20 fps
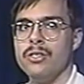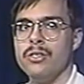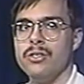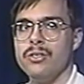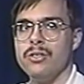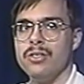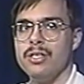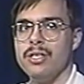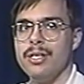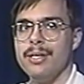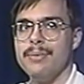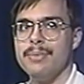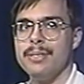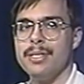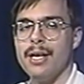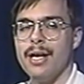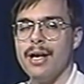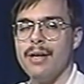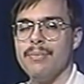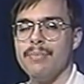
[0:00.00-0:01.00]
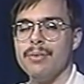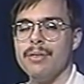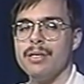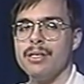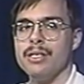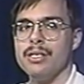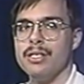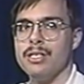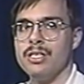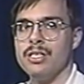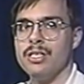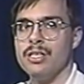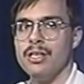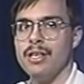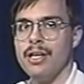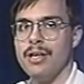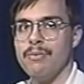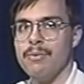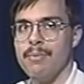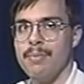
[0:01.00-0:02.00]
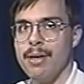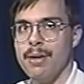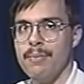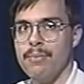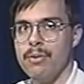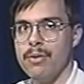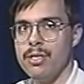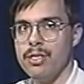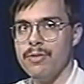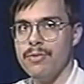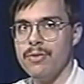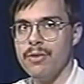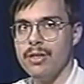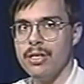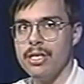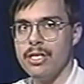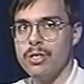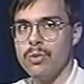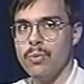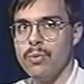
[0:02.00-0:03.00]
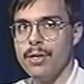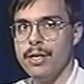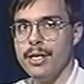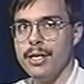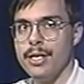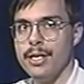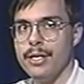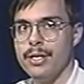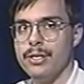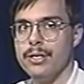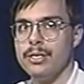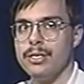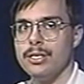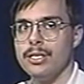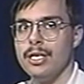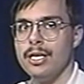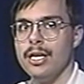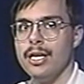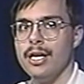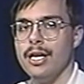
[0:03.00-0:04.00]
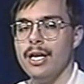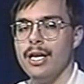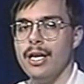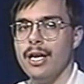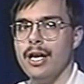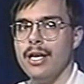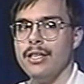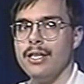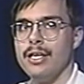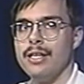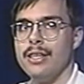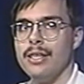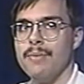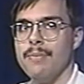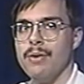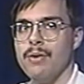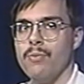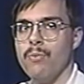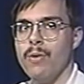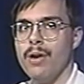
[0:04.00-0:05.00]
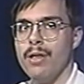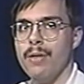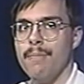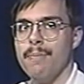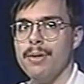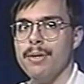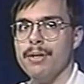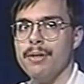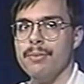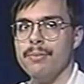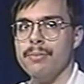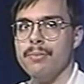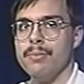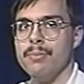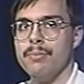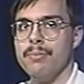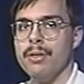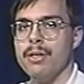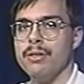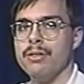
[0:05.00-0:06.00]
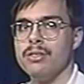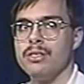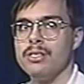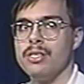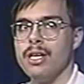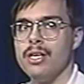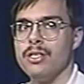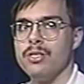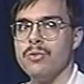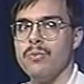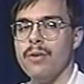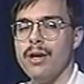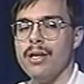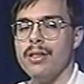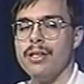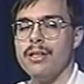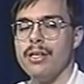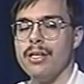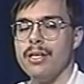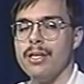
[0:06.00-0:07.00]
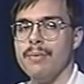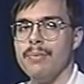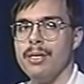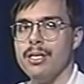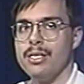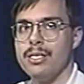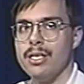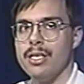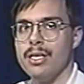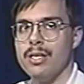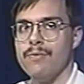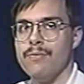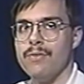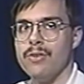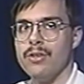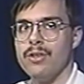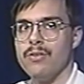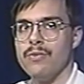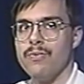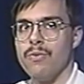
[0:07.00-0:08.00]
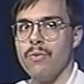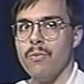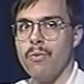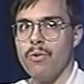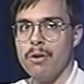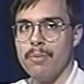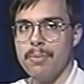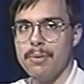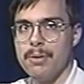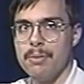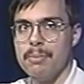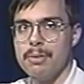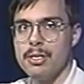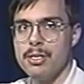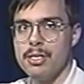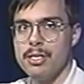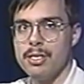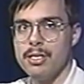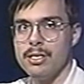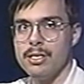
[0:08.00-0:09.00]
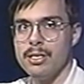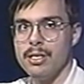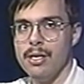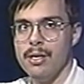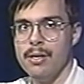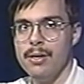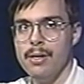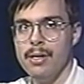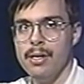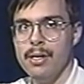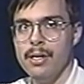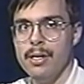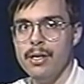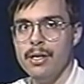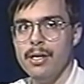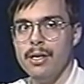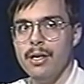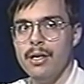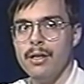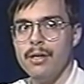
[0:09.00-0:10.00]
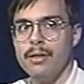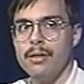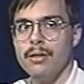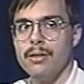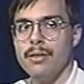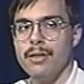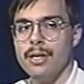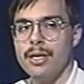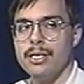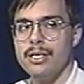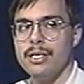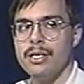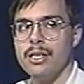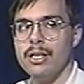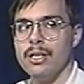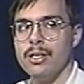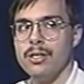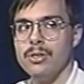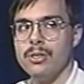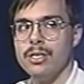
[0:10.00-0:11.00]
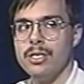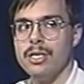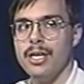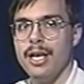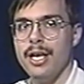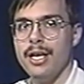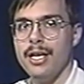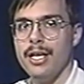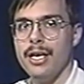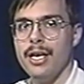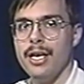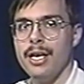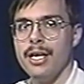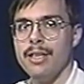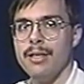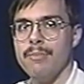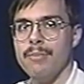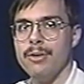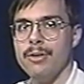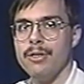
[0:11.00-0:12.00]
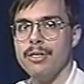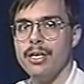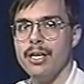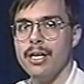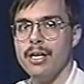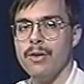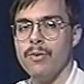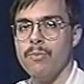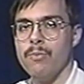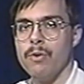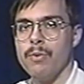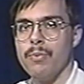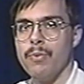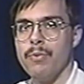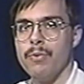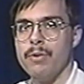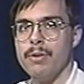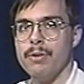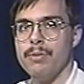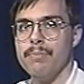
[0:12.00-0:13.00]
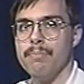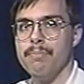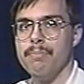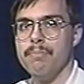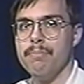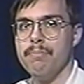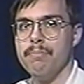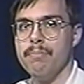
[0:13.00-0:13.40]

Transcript: two ships on the condition they remain British for at least 20 years and that they be well built in such a way that they could be easily converted for war purposes. Thus, the Lusitania and the Mauretania were born.